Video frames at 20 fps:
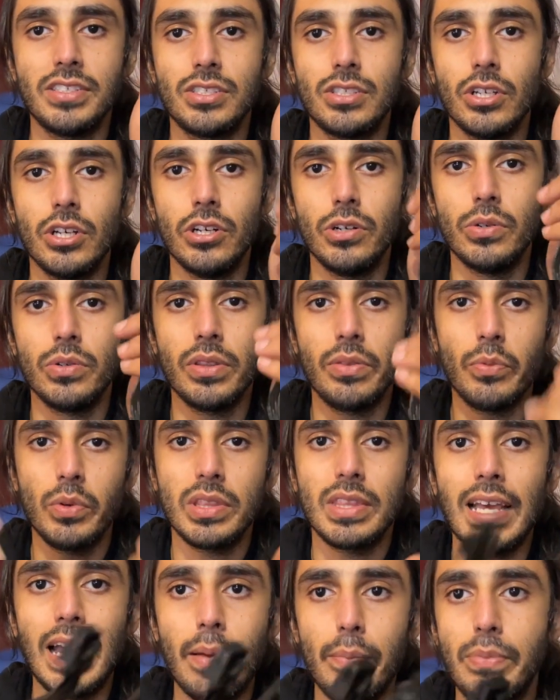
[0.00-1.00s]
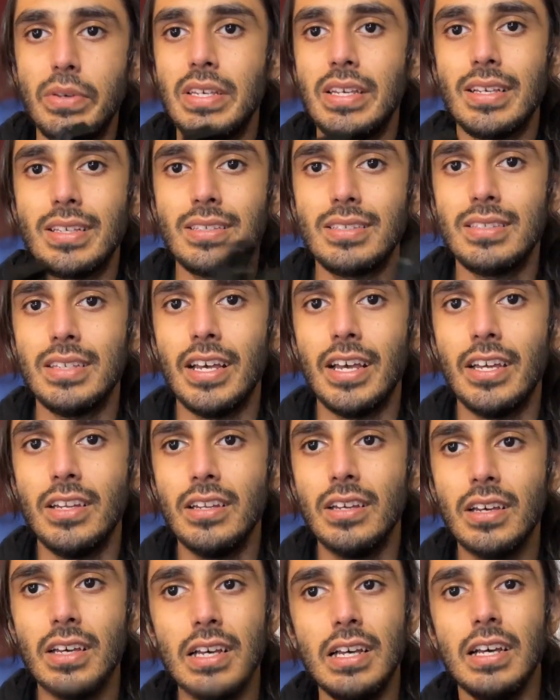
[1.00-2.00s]
So, with that being said,
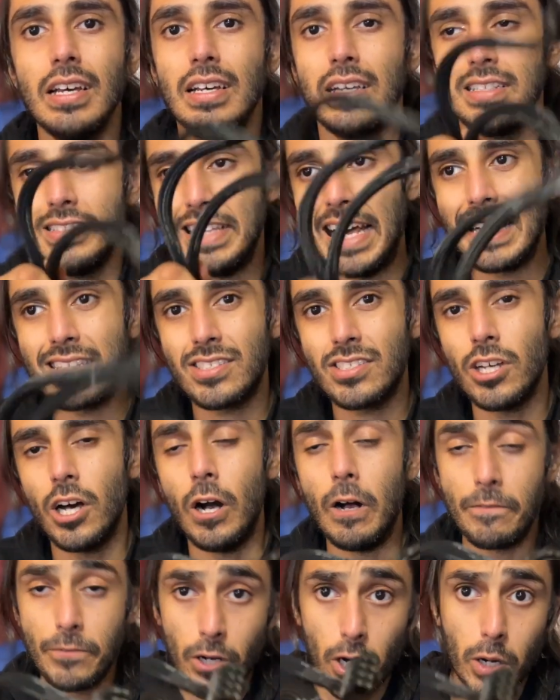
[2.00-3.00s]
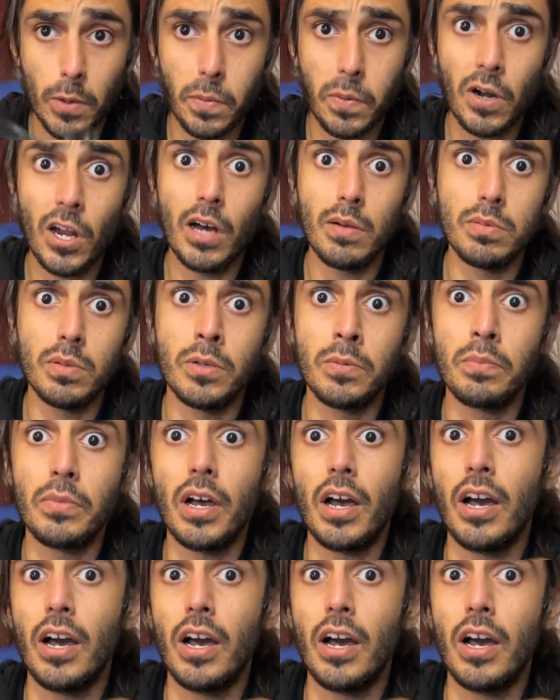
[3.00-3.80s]
that solved our problem.